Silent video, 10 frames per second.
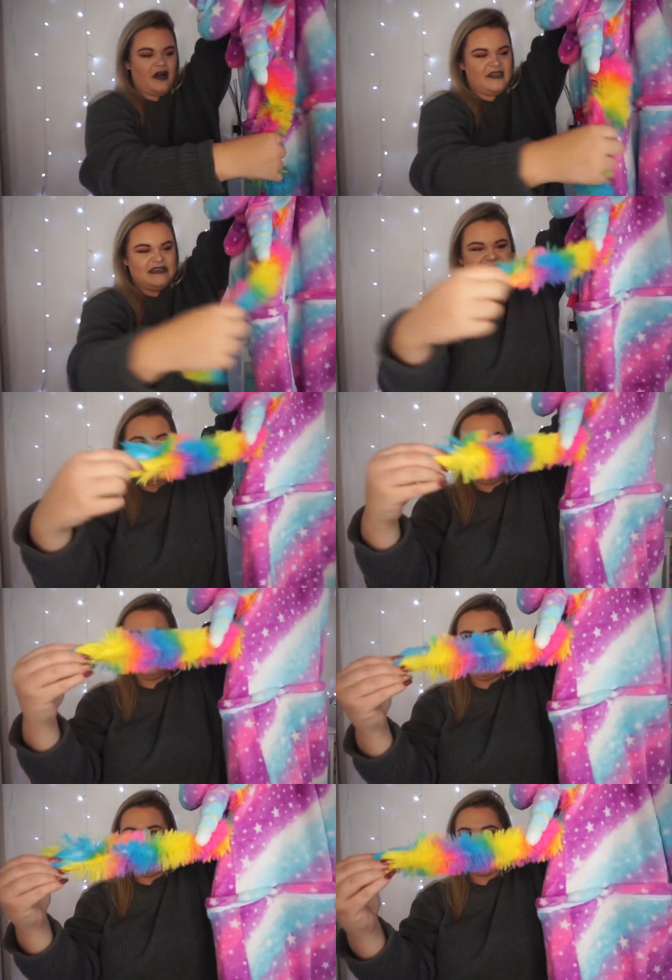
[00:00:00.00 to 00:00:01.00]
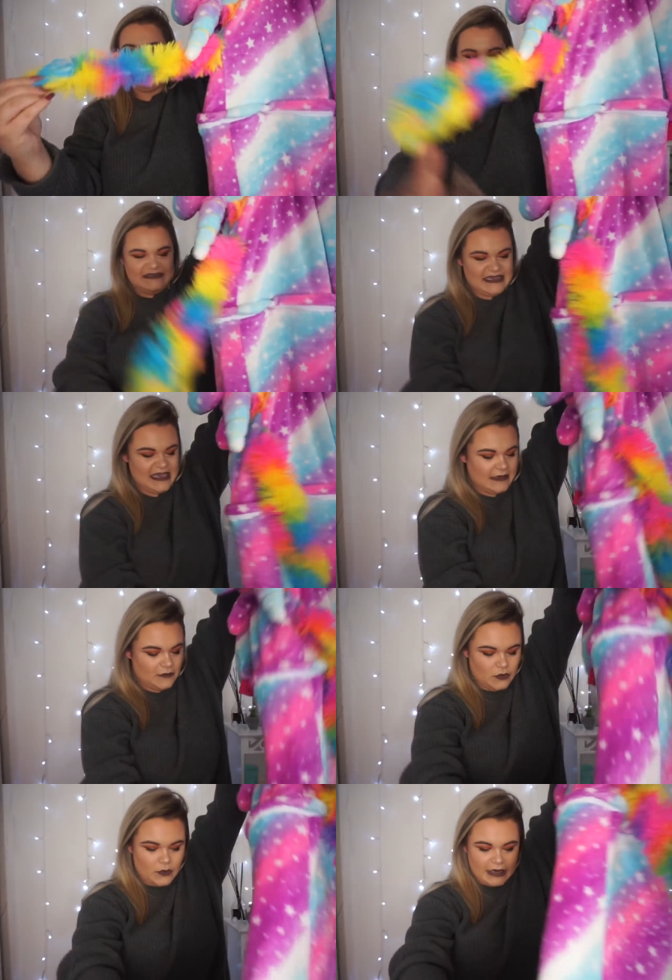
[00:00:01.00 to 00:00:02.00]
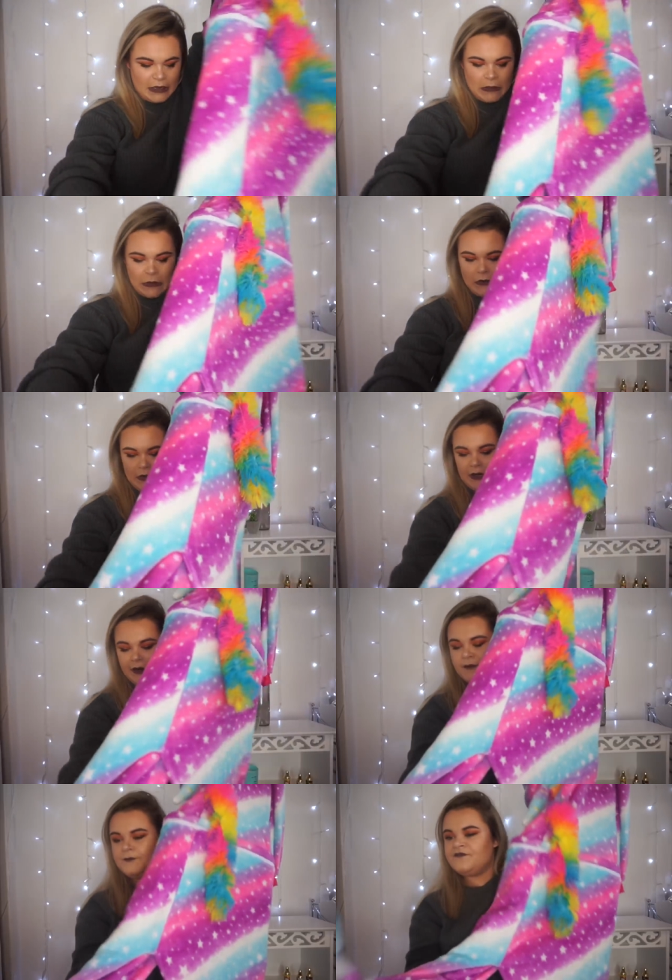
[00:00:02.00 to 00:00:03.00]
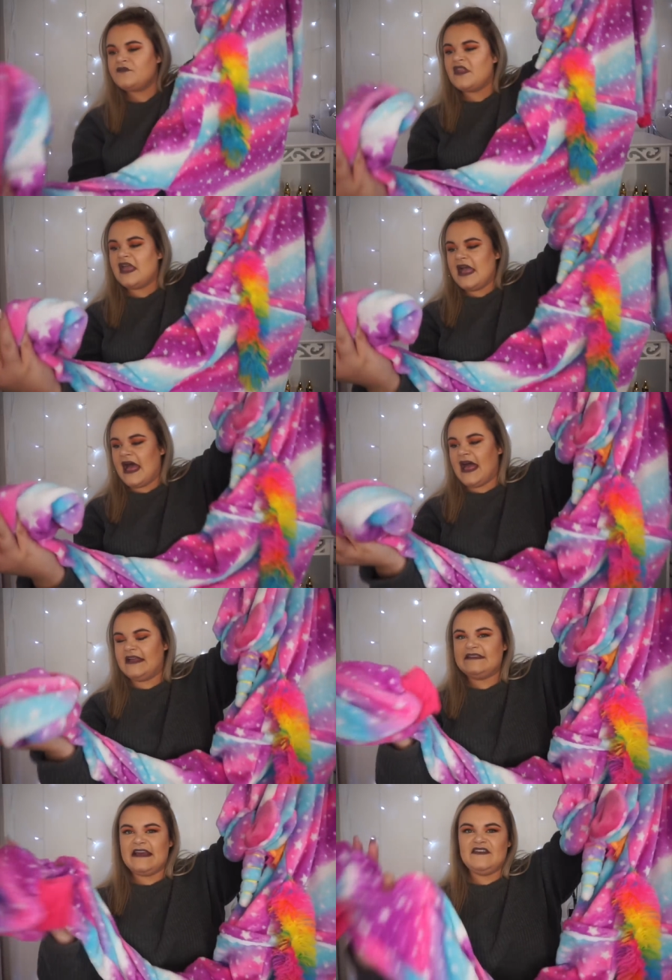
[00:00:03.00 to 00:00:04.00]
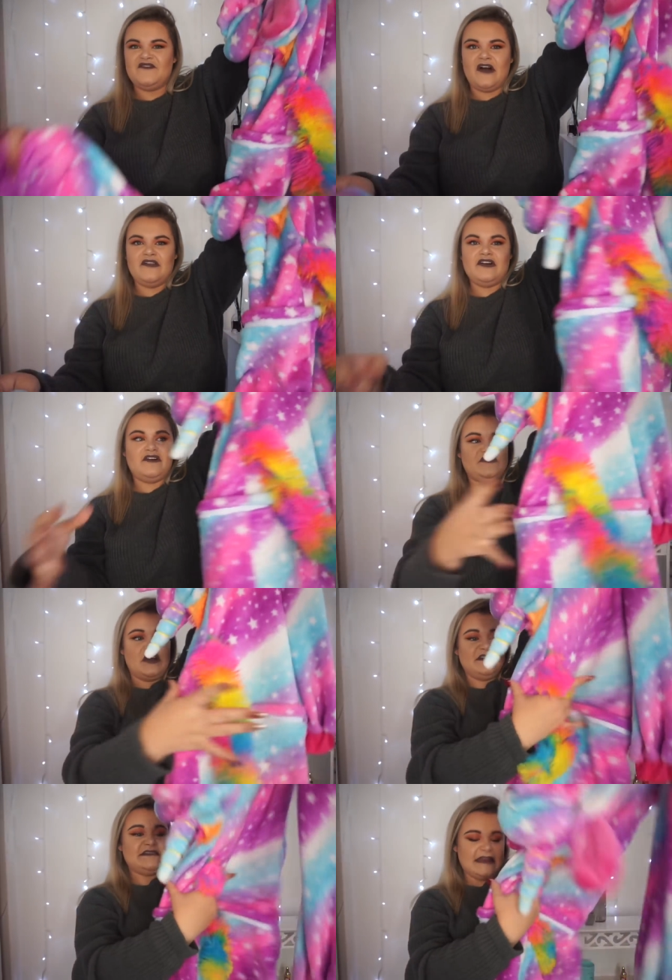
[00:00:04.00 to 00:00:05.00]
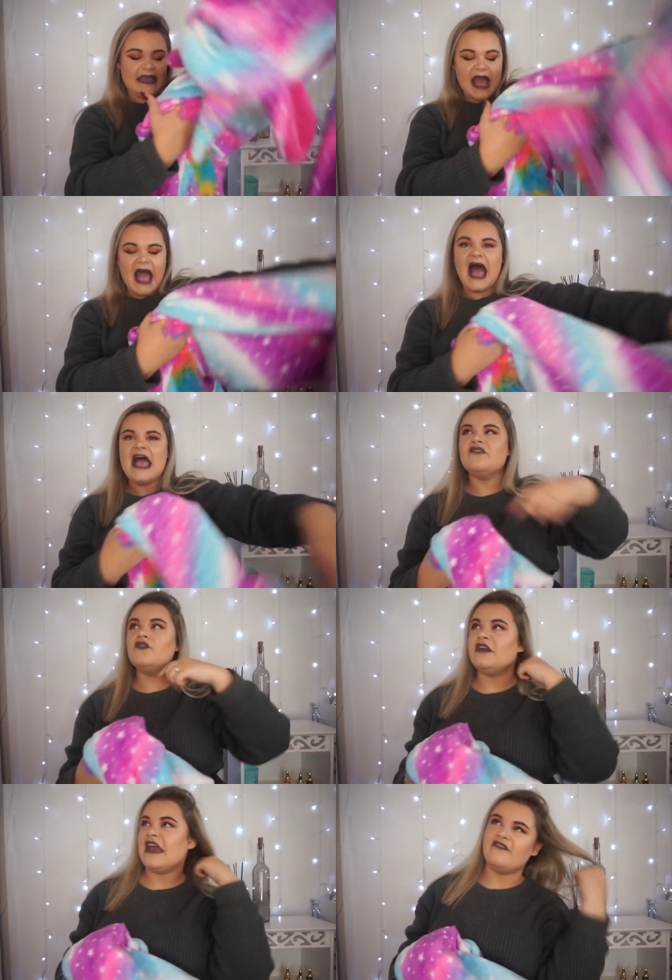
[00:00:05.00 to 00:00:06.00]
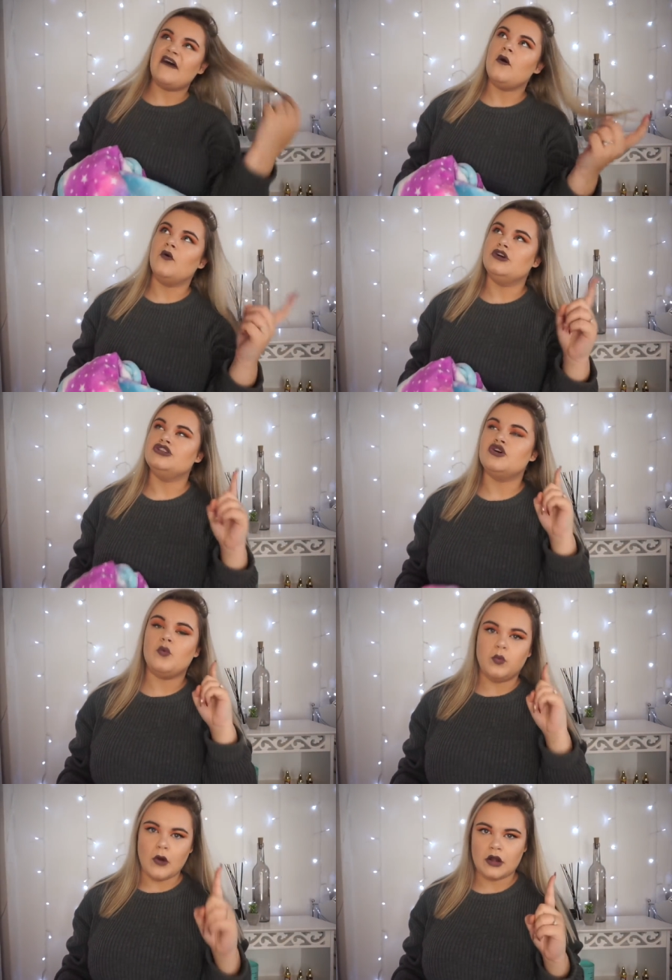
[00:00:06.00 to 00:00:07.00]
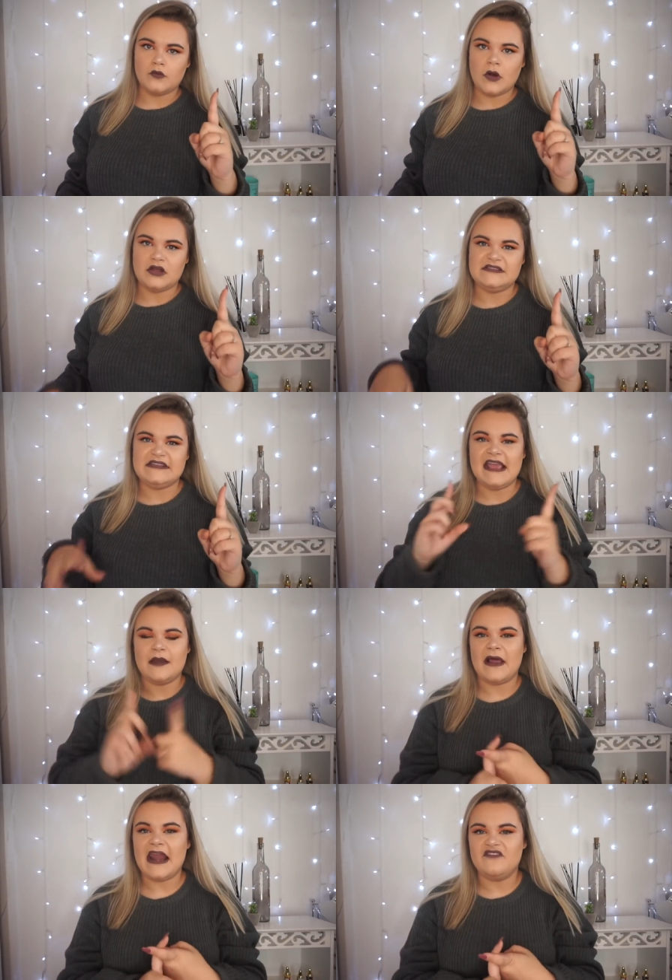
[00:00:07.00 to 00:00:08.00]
this little cute tail going on, and then you've got the cuffed. Honestly, I've only ever owned one onesie in my life